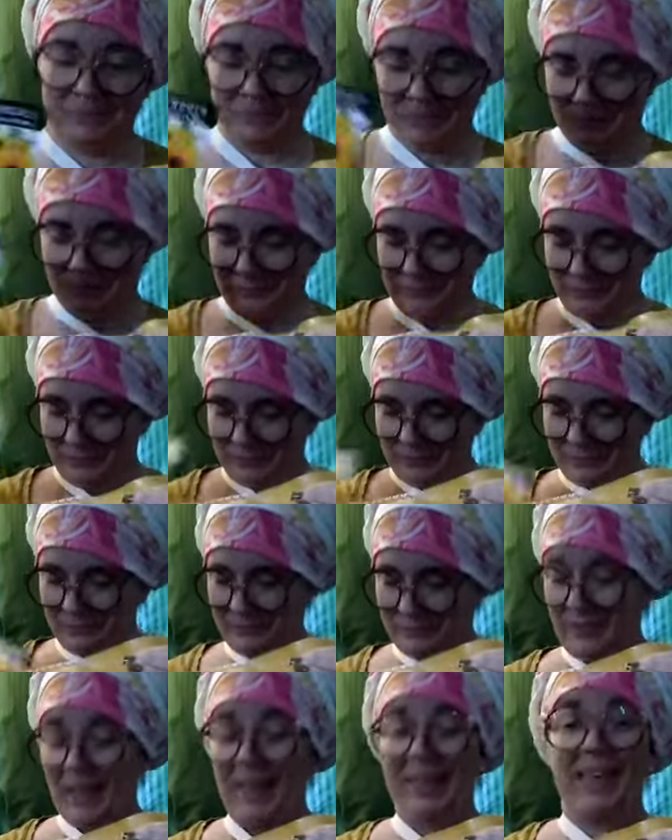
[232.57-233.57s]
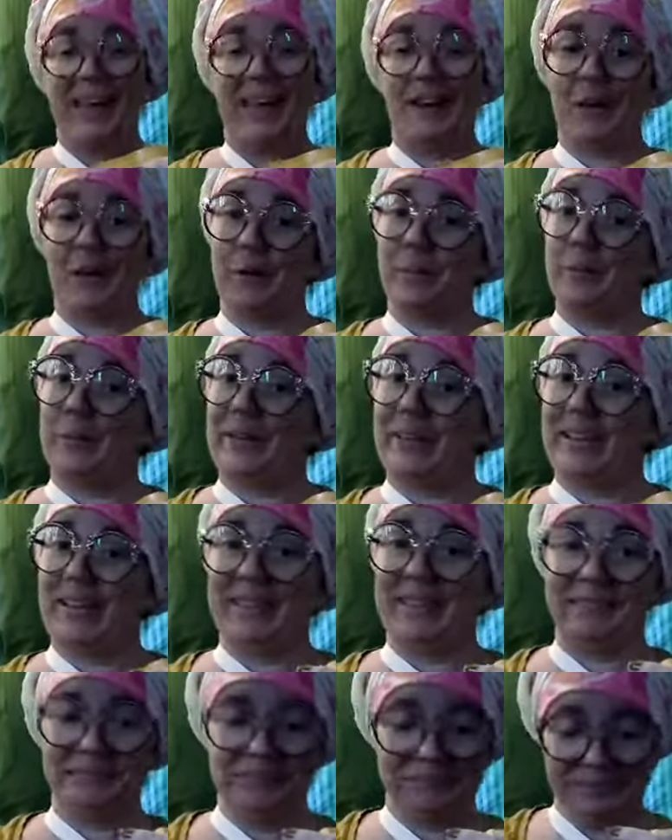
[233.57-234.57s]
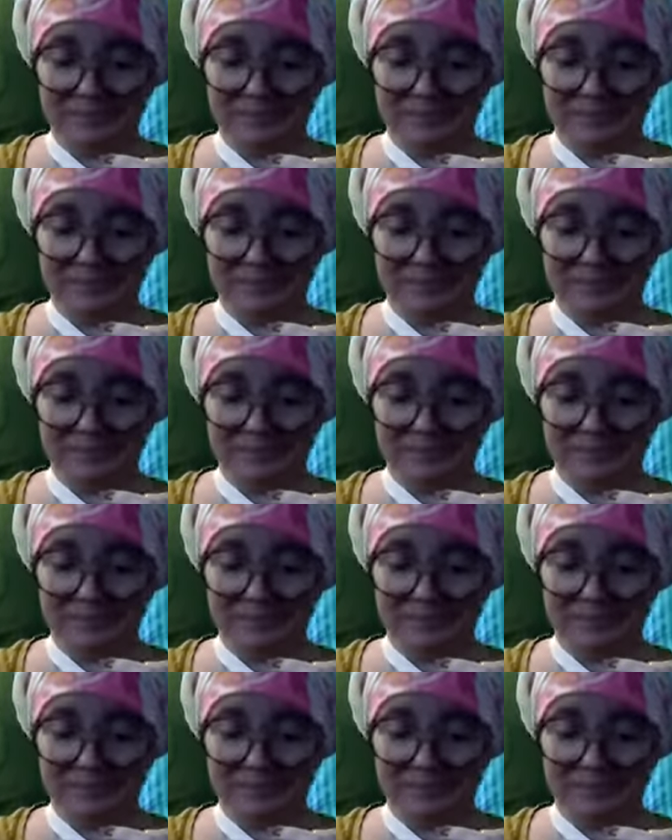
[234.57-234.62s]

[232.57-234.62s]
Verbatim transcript: They are pretty. They are pretty.